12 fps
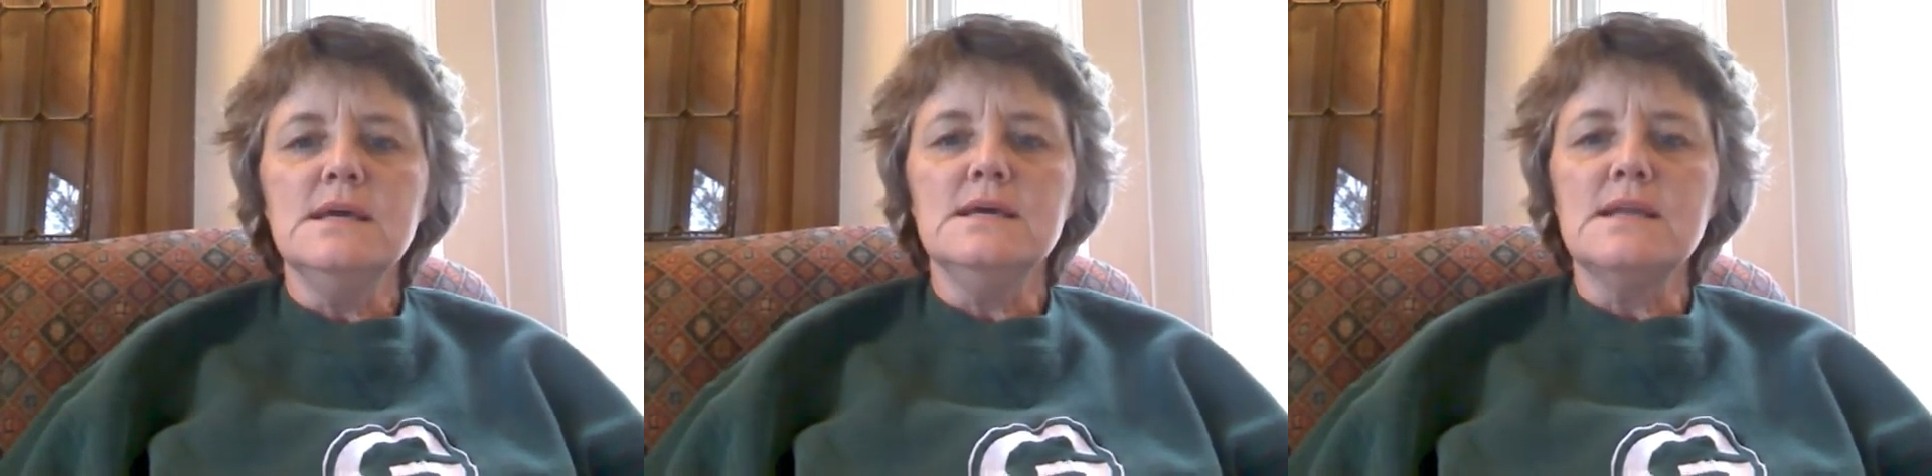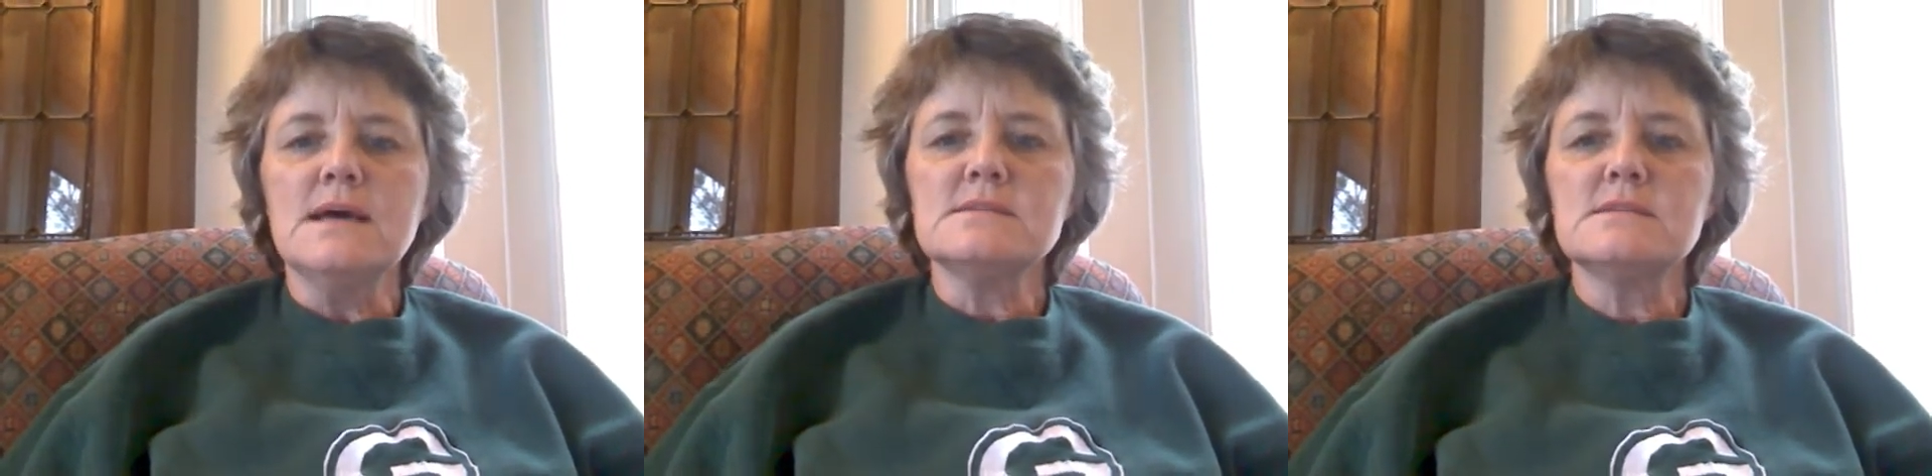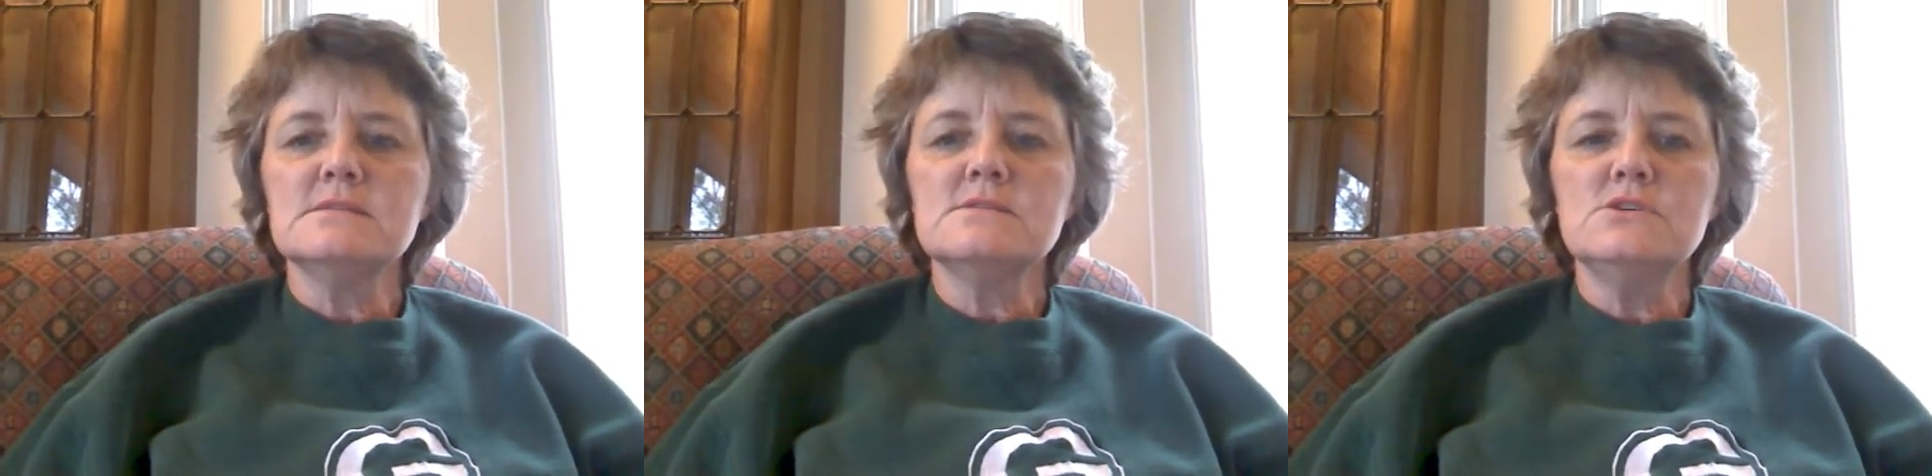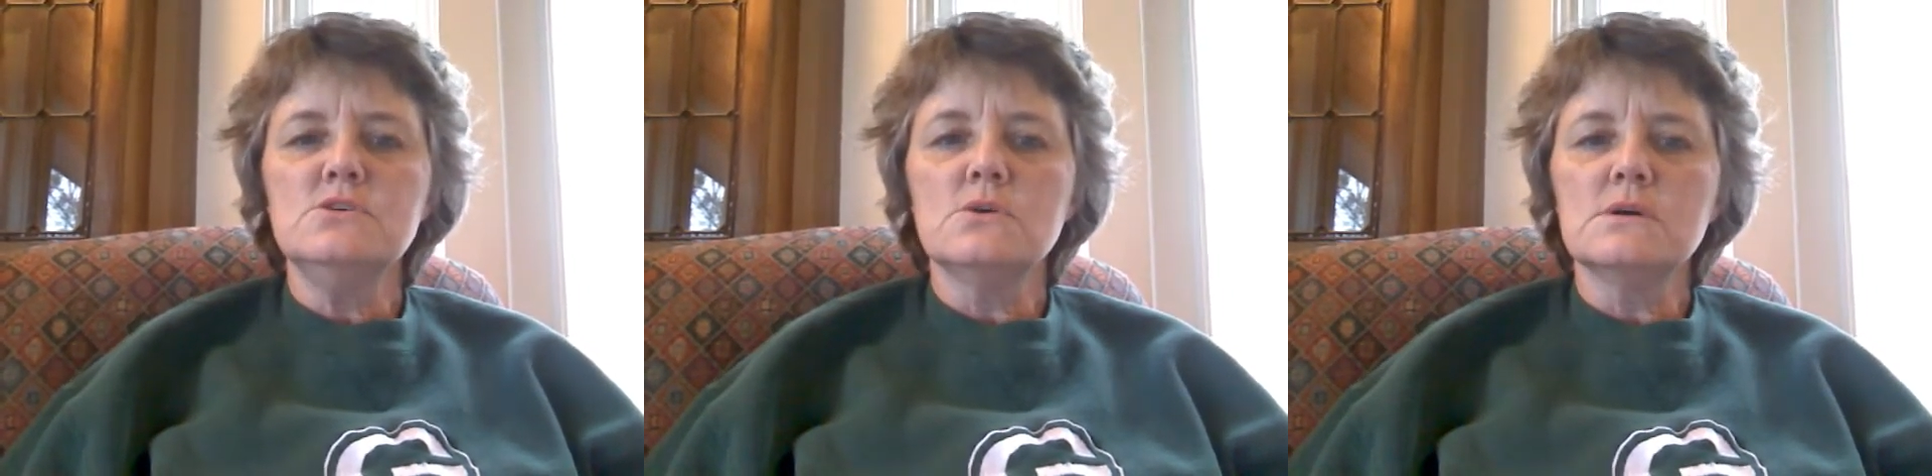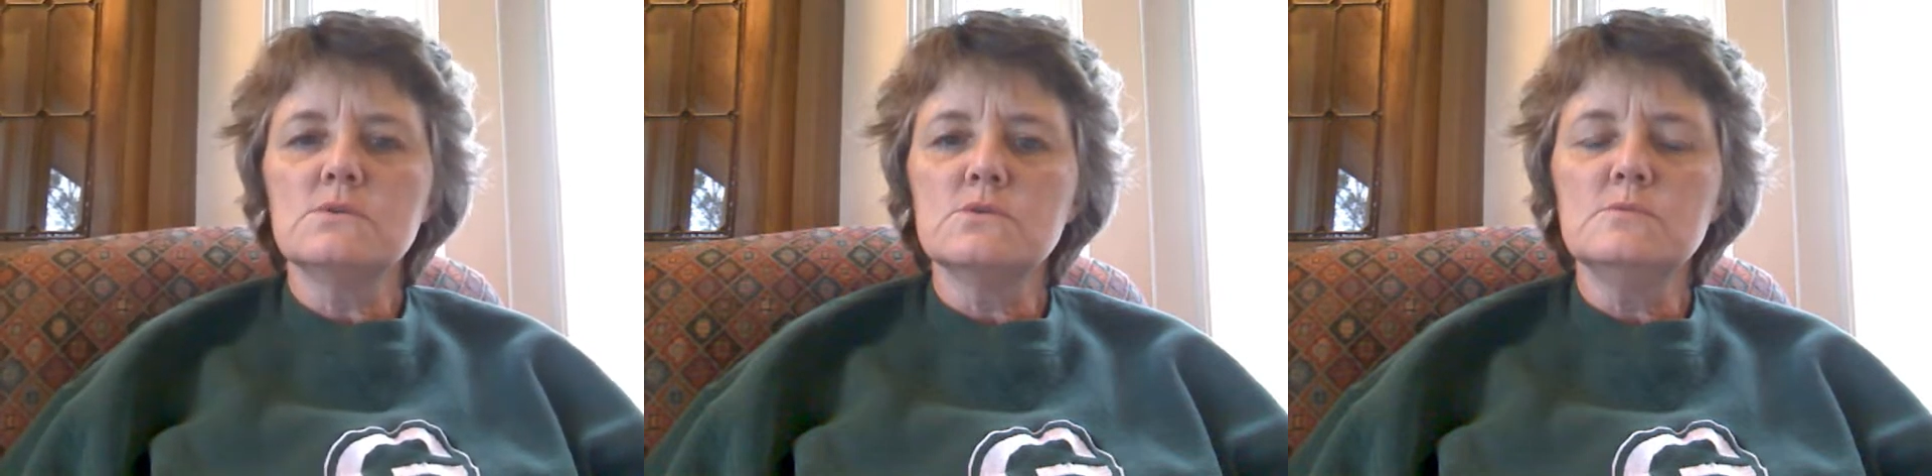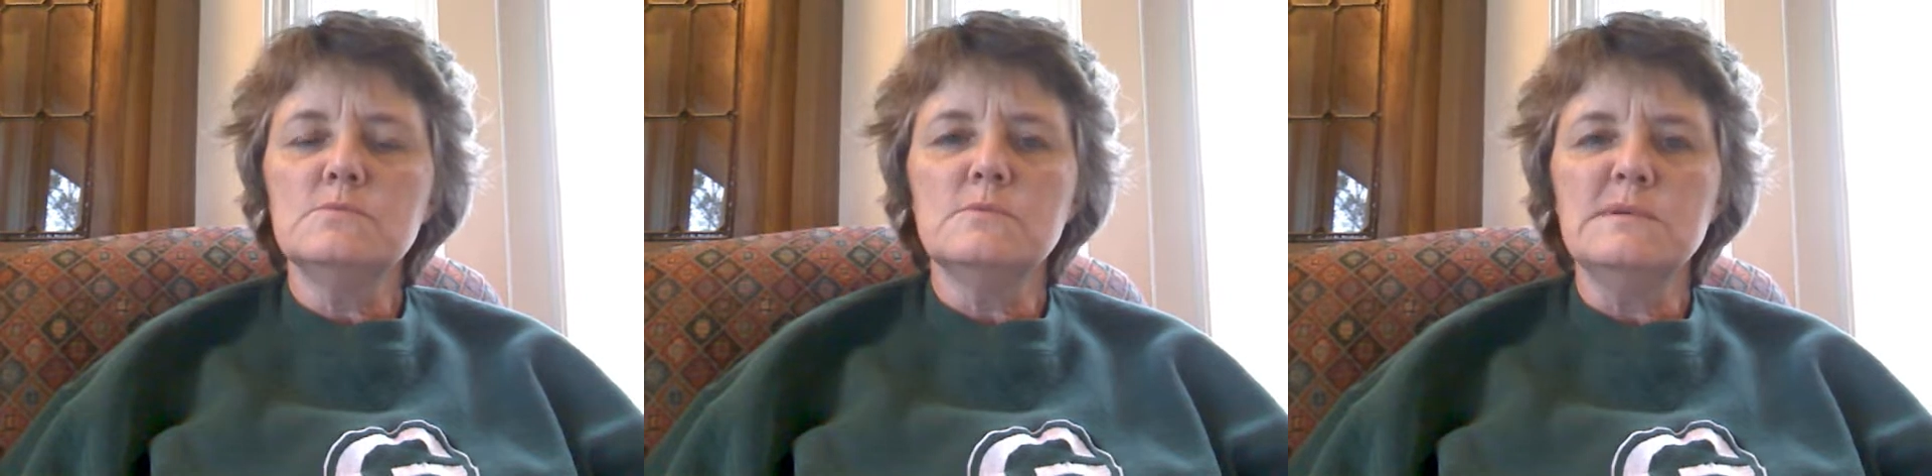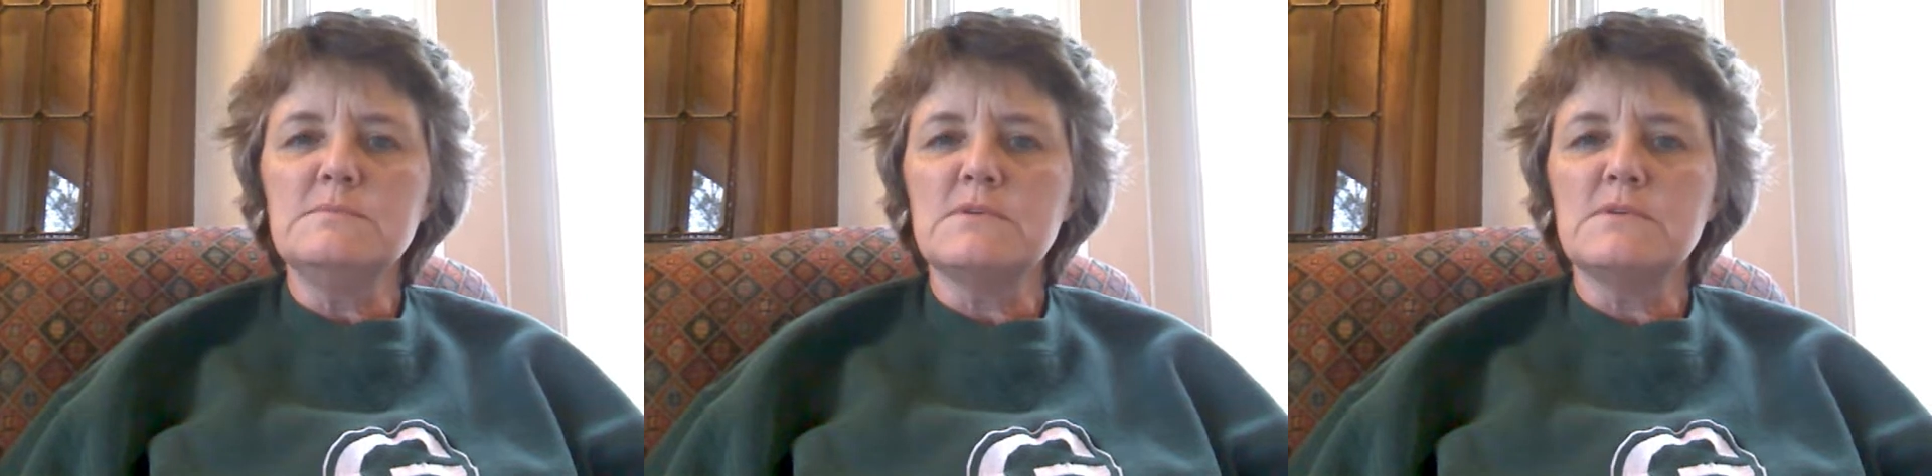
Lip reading: In essence, your group will be